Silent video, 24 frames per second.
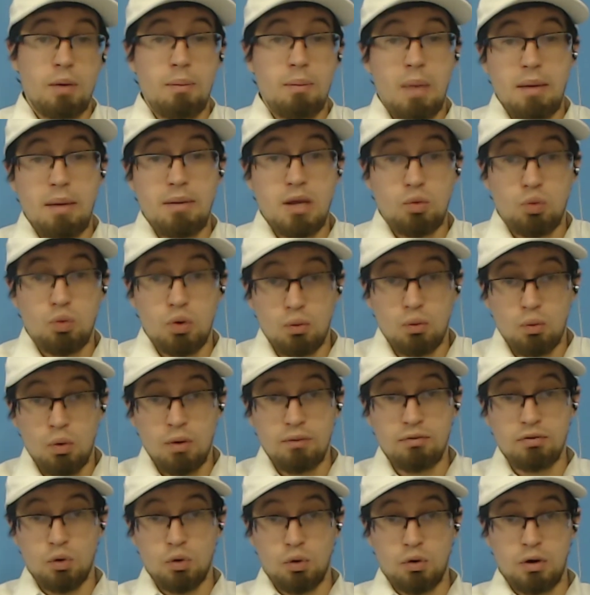Maybe he wouldn't won
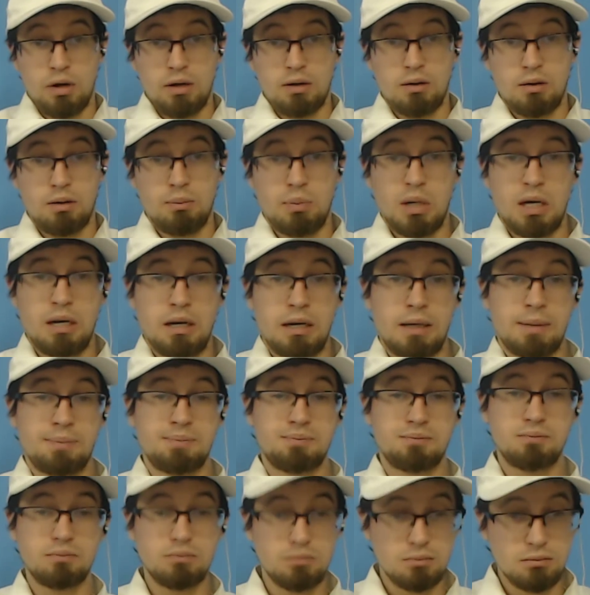Florida, but
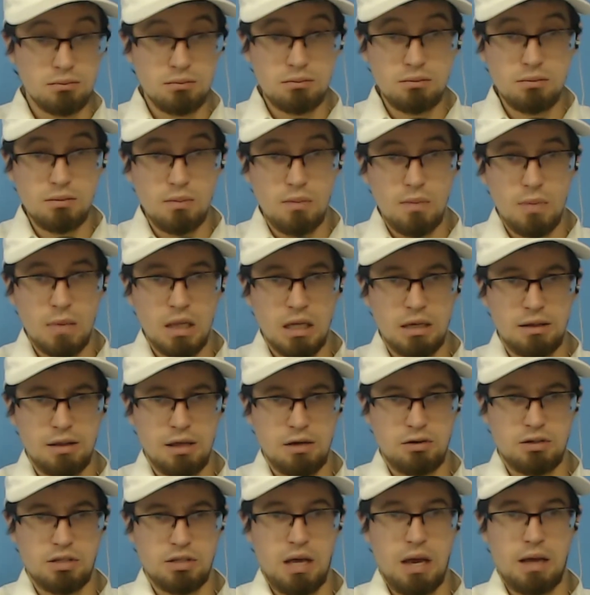
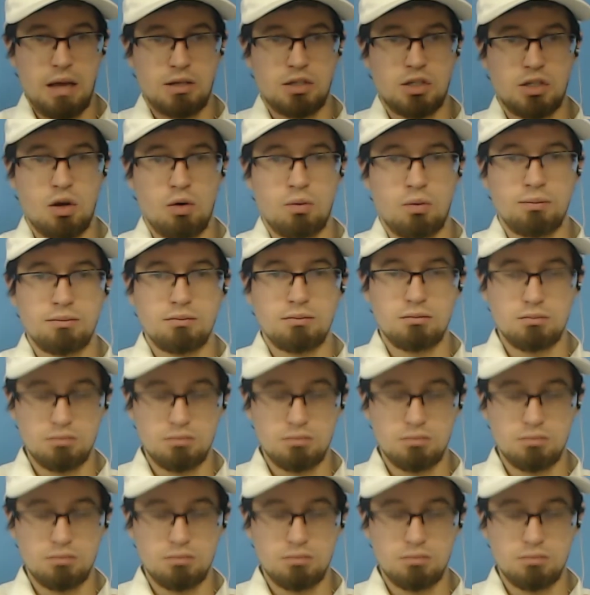there's that. So